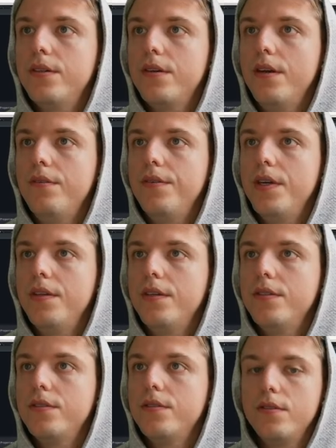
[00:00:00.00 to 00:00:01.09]
Okay, we've done
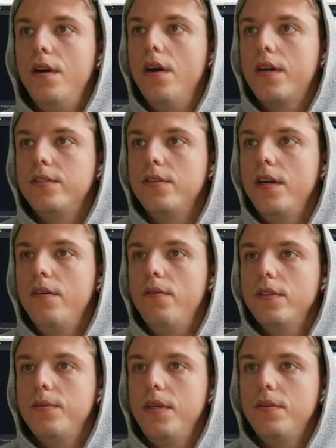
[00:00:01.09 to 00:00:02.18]
this. Okay, so now it
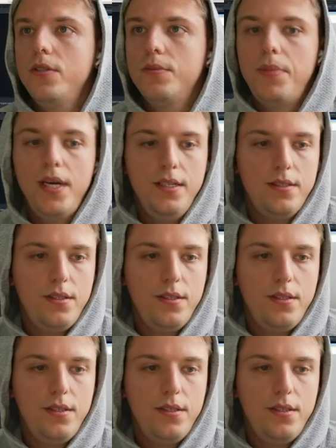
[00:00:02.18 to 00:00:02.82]
wants me to just paste